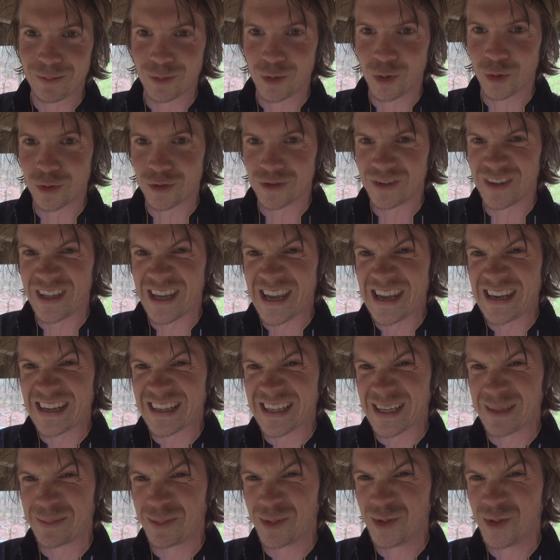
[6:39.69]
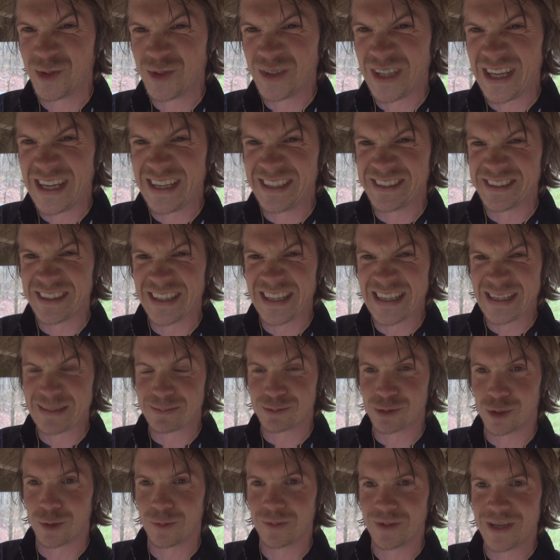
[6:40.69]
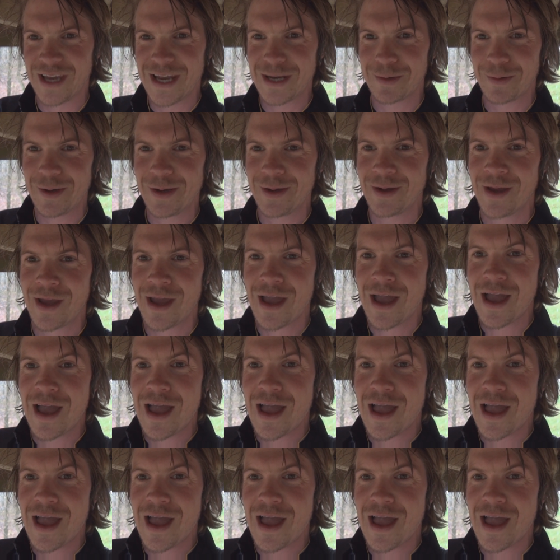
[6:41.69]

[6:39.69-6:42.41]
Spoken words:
up going online a couple of days later probably. Anyway,